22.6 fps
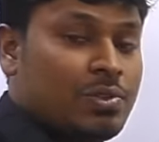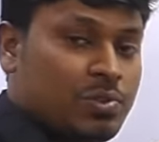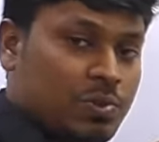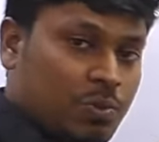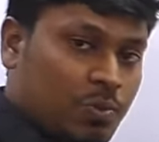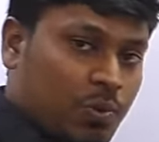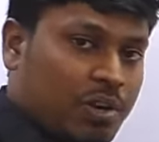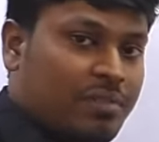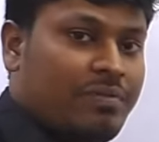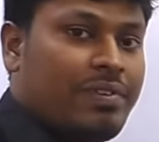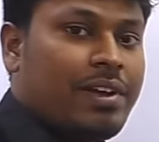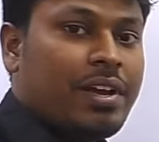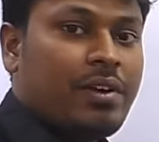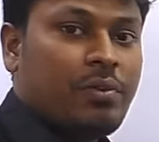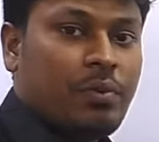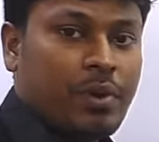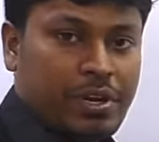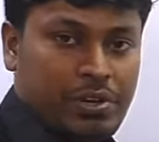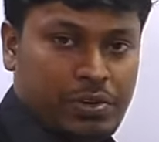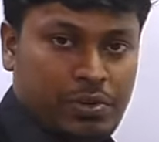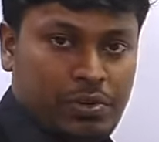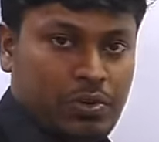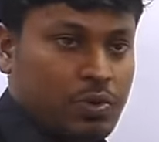So what we are
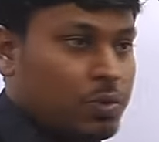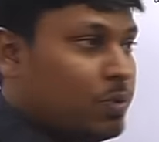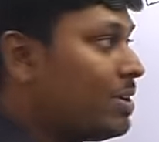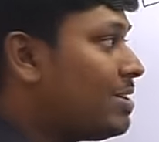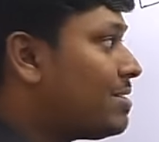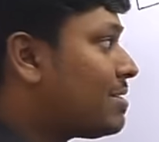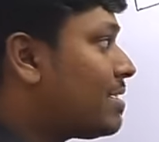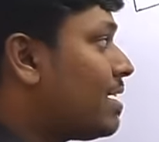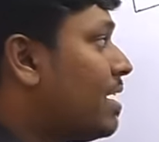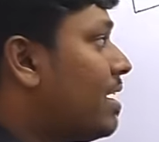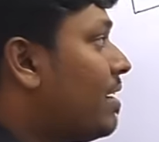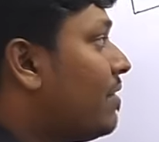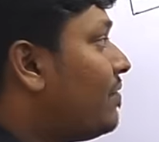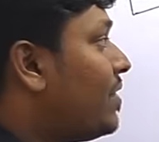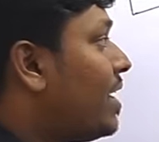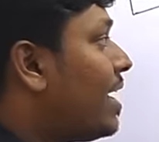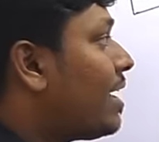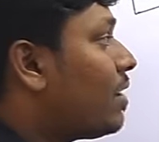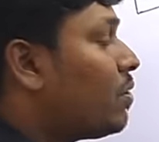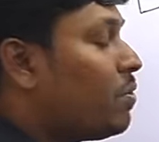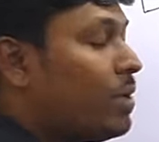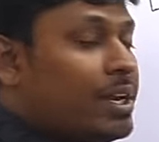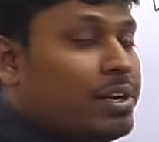going to do is, we
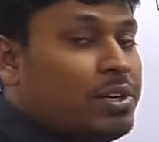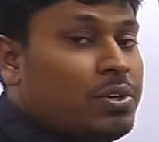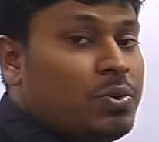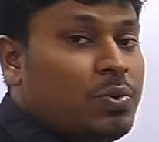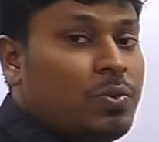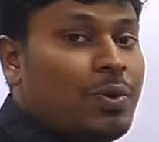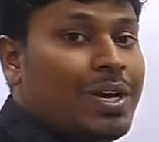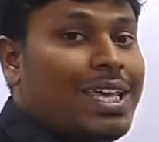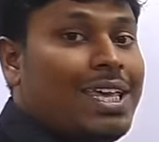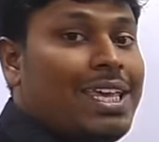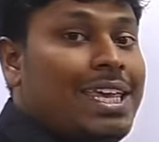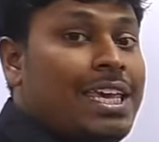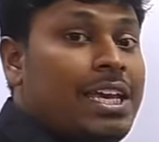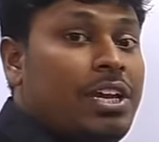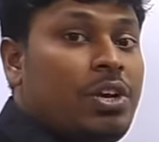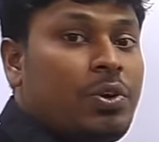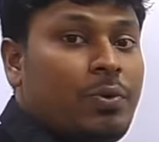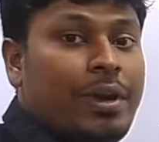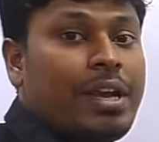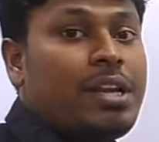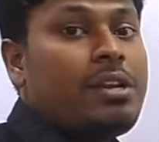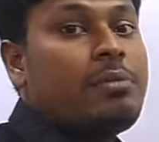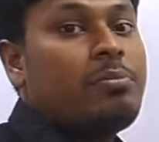are going to
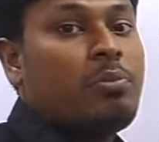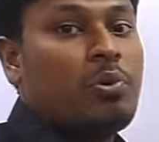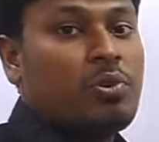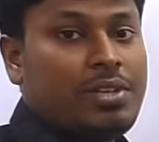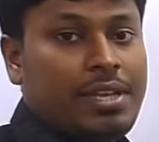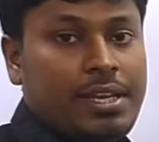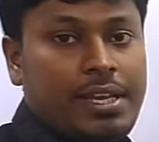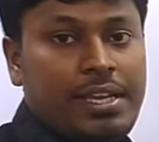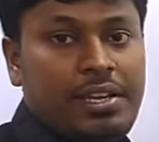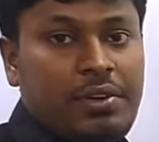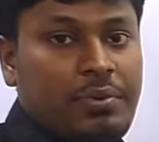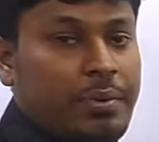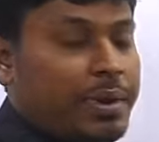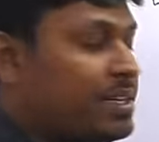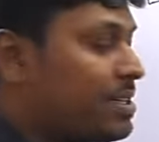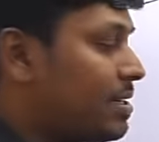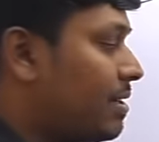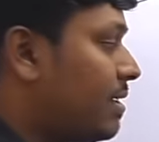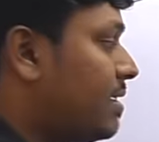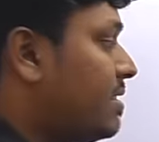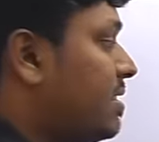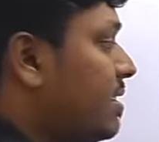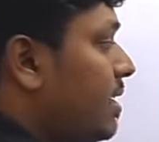equate both the
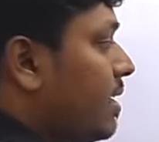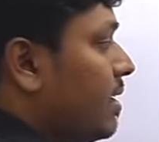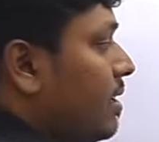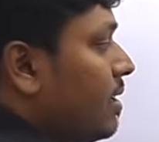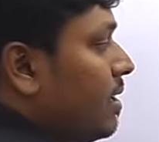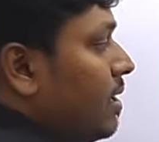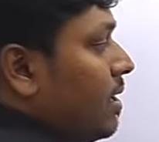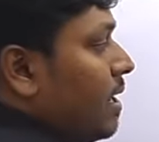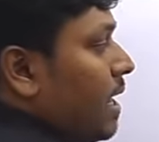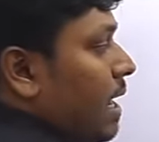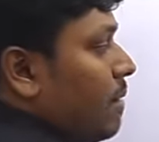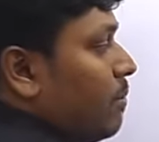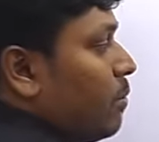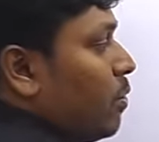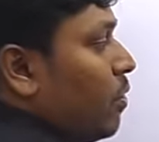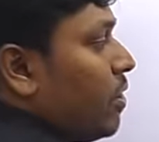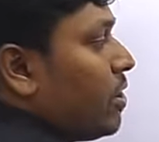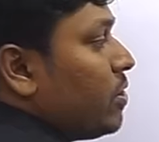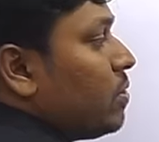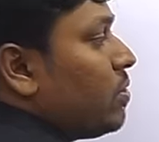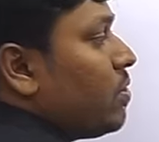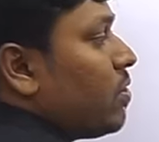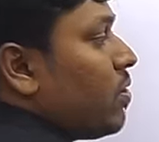equation. Listen here, I'm
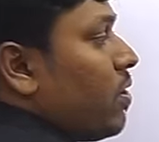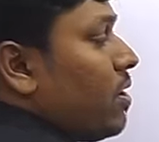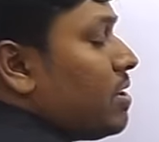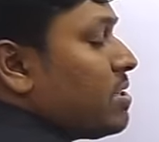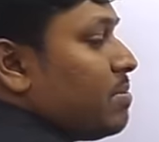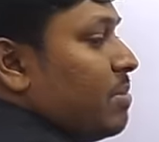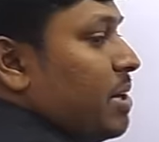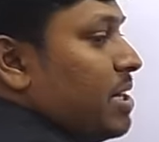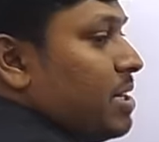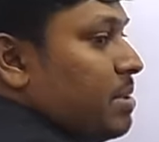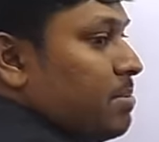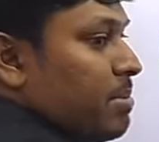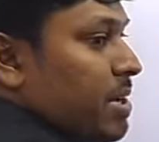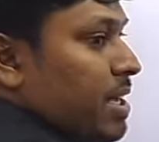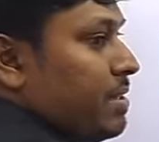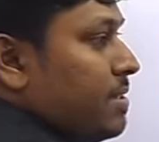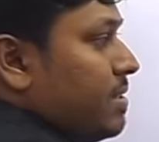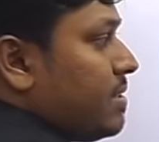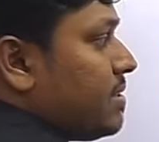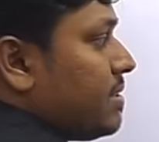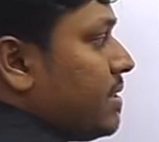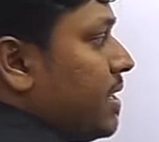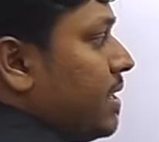going to cross multiply
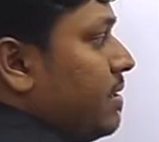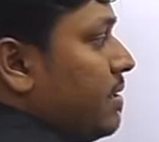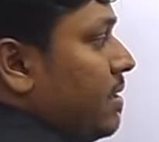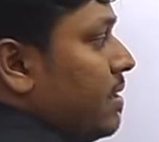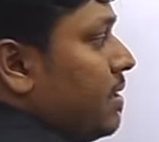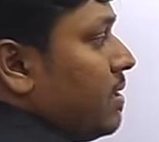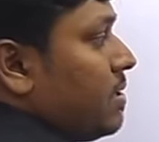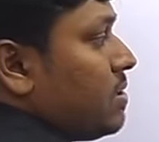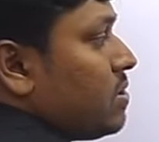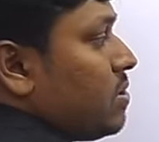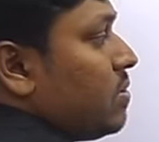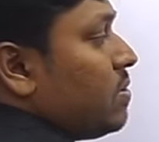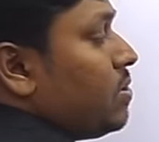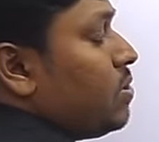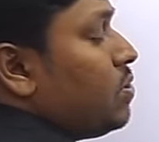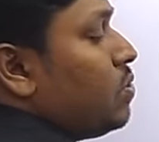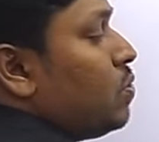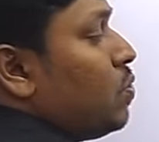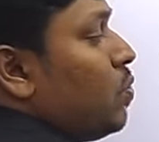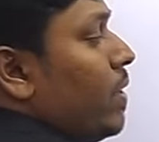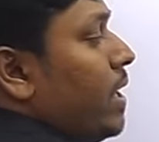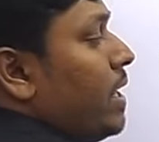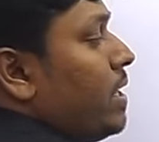this 10. So
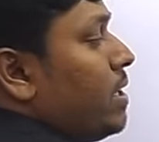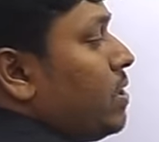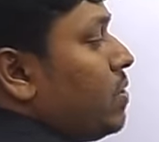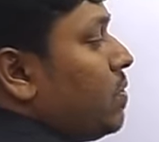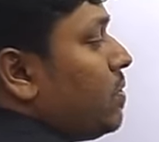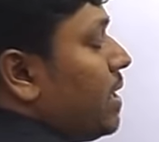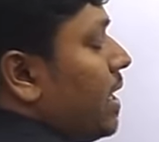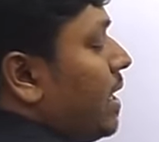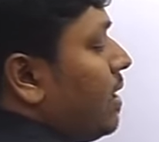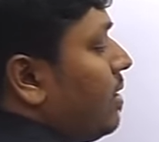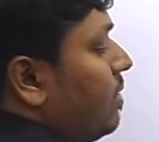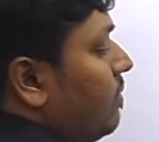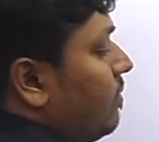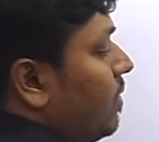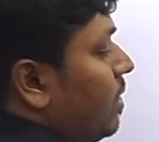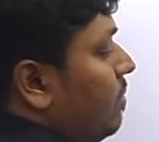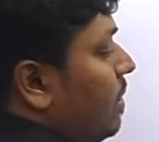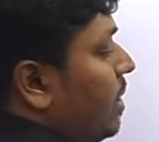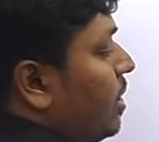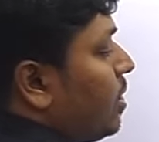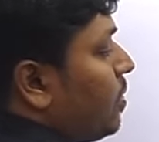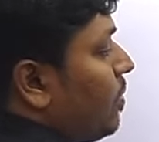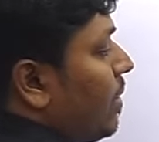2 into 10 will
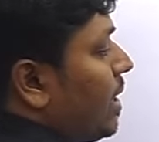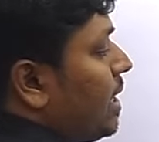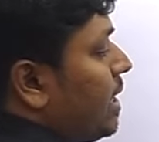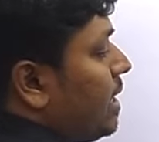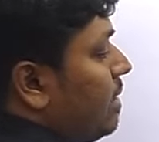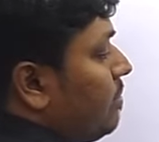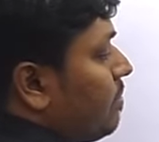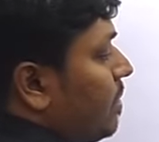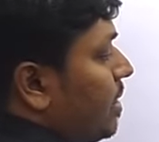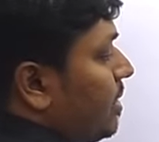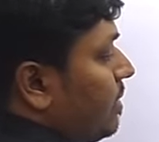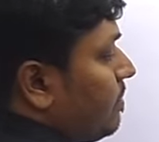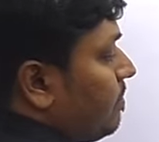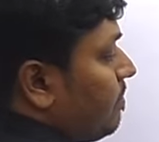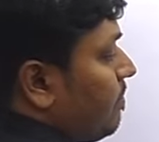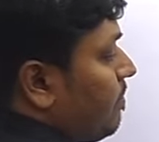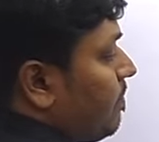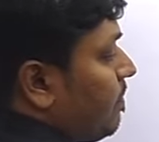be 20 men.